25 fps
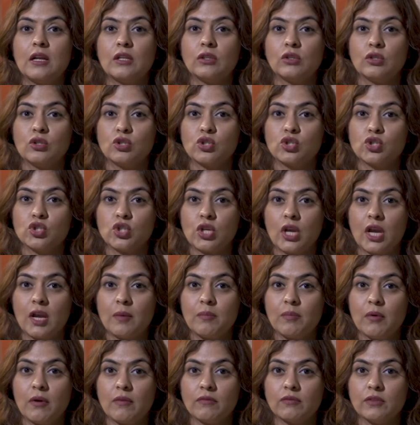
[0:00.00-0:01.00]
the
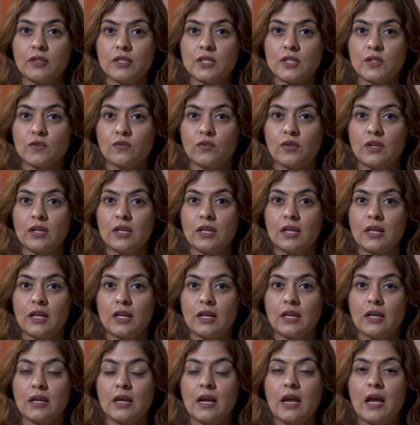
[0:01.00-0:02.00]
shape of this
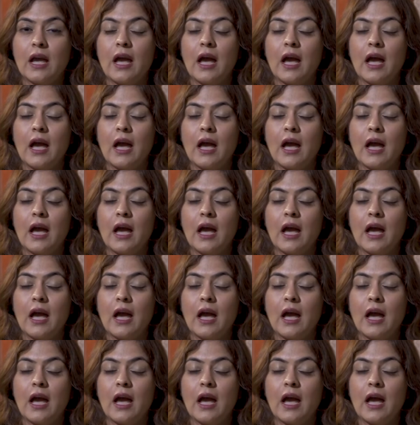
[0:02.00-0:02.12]
feeling.